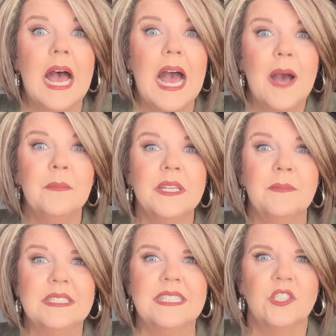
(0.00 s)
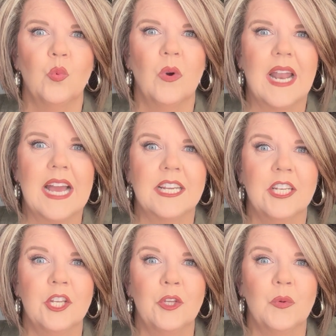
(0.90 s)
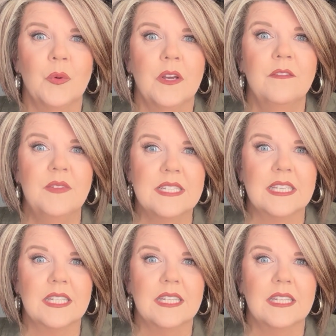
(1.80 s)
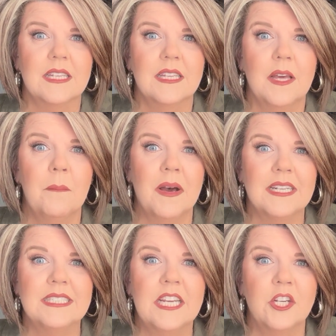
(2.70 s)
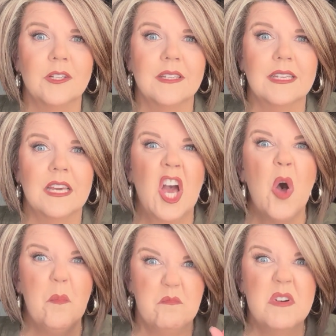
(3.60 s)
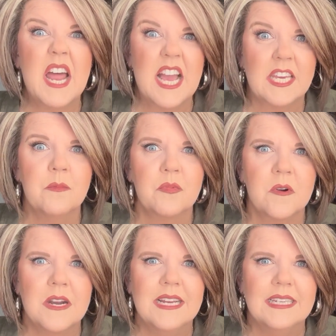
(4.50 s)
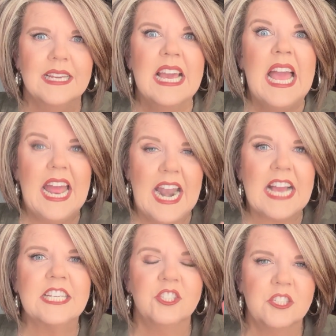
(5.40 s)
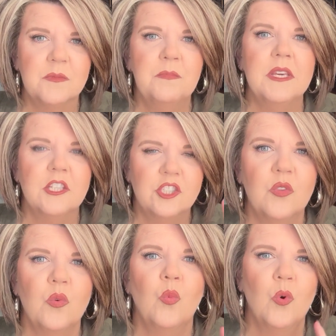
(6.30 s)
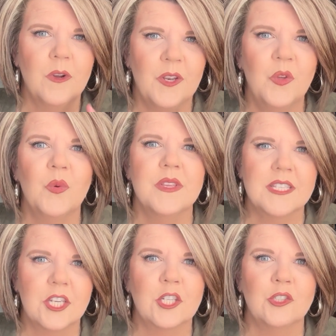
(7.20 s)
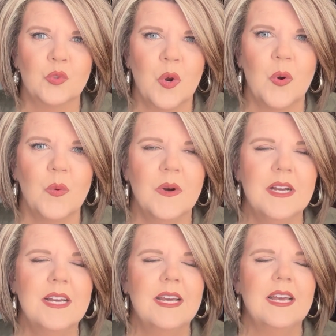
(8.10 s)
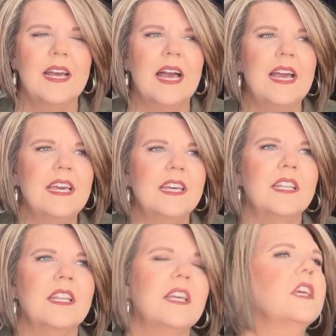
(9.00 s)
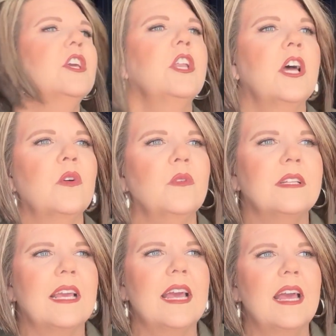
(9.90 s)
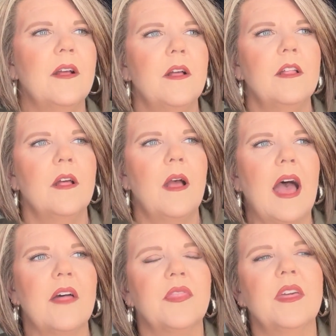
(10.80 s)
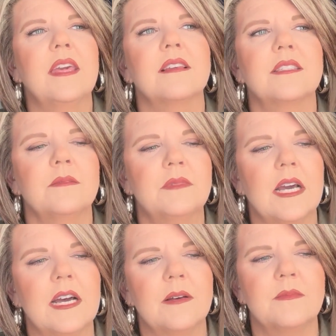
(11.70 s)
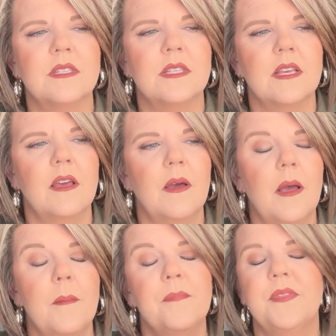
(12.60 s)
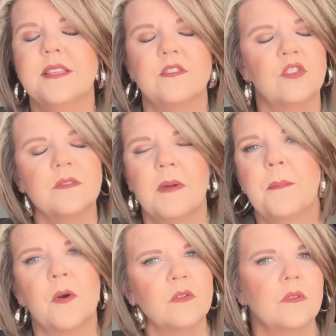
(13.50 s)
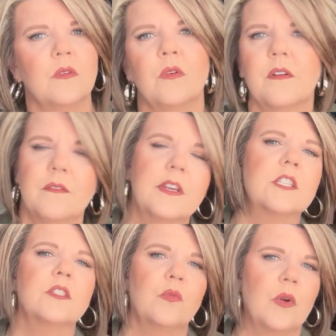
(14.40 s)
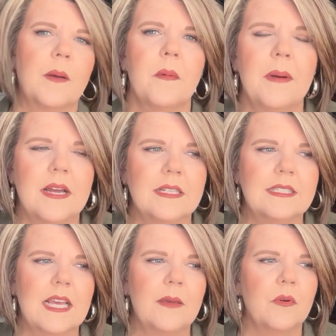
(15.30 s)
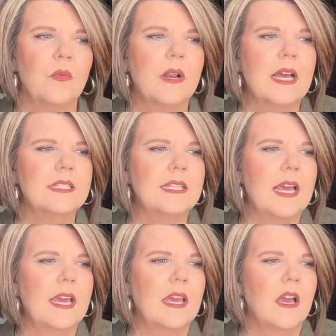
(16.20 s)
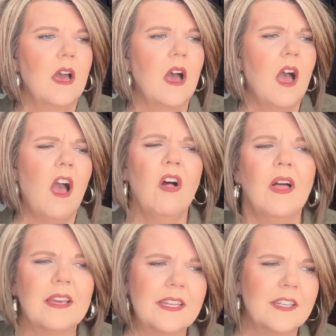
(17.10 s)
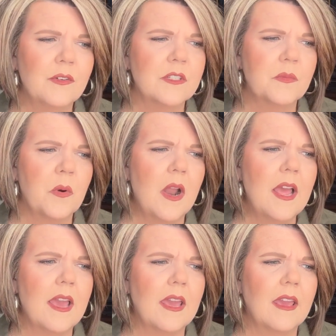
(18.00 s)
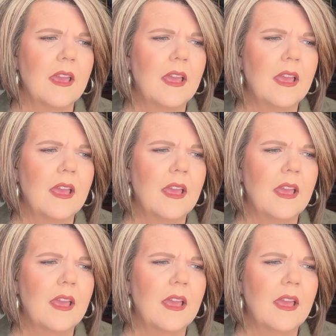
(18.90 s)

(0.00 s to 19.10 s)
I'm limited to what I can do physically, monetarily, but I can pray and I can speak one who is in control. And, you know, I think sometimes this is just my personal conviction, what I'm about to say, but when I say all I can do is pray,